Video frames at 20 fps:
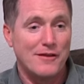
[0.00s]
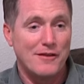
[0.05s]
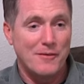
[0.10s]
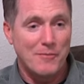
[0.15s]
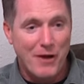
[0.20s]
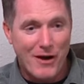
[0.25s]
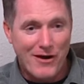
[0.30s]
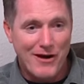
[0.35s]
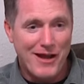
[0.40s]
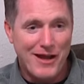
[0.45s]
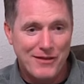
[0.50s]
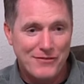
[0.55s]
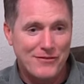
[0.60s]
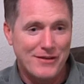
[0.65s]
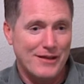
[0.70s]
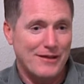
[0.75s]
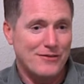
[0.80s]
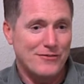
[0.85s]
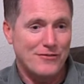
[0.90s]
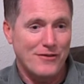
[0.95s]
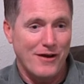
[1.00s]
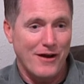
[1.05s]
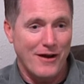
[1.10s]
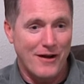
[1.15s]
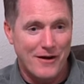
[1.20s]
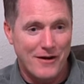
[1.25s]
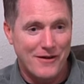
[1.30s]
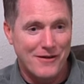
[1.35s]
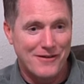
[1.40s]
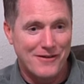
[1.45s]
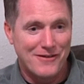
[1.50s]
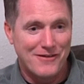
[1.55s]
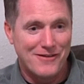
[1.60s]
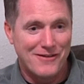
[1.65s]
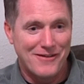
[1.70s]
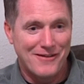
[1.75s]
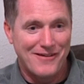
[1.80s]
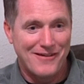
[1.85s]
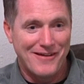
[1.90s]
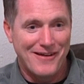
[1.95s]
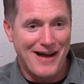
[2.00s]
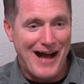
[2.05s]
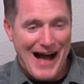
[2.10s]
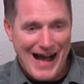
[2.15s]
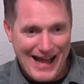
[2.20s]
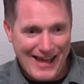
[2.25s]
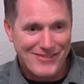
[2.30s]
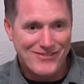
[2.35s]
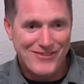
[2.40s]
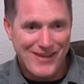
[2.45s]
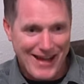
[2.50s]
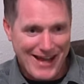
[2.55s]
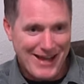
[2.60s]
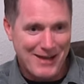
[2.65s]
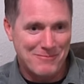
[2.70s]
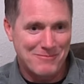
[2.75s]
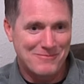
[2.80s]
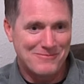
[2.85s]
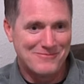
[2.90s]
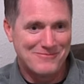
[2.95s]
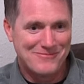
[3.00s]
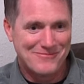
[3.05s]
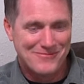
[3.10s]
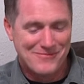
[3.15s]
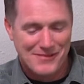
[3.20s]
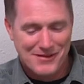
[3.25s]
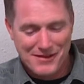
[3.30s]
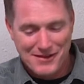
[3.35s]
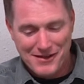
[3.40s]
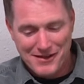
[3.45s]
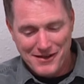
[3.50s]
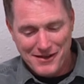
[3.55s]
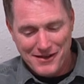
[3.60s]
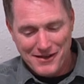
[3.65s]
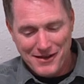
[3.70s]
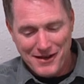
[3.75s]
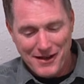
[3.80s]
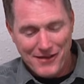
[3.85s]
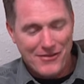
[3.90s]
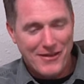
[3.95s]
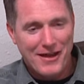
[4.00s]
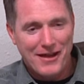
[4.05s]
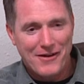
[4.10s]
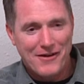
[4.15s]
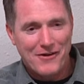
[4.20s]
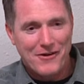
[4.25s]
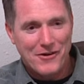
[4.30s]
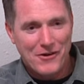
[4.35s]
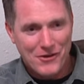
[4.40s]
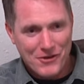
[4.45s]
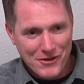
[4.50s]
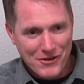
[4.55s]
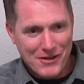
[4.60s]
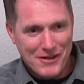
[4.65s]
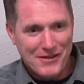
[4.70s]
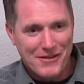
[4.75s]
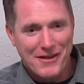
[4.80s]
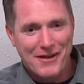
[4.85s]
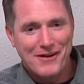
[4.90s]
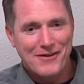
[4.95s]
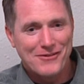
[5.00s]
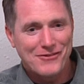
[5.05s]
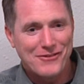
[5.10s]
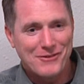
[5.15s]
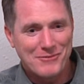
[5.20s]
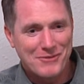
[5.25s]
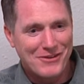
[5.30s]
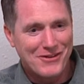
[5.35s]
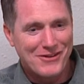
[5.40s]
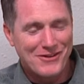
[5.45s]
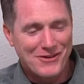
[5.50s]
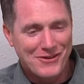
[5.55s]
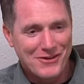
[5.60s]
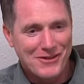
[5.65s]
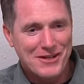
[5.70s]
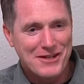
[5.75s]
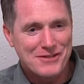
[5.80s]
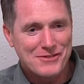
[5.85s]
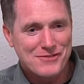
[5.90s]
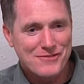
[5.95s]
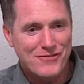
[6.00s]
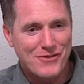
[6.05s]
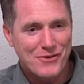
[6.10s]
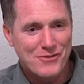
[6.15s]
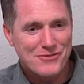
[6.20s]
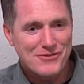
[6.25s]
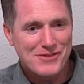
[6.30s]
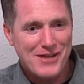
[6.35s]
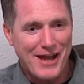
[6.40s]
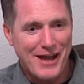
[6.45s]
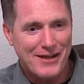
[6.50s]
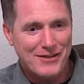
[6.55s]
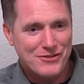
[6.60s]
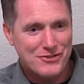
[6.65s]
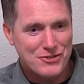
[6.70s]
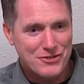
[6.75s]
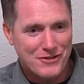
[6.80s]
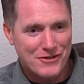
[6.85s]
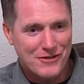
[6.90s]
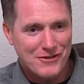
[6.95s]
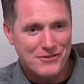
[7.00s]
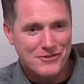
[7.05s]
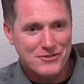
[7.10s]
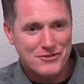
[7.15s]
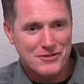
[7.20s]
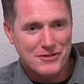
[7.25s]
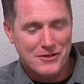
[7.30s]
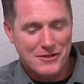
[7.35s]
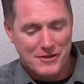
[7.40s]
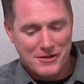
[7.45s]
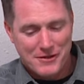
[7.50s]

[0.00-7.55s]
the Barrientes are on time, and they are early. They are some of the earliest folks at church.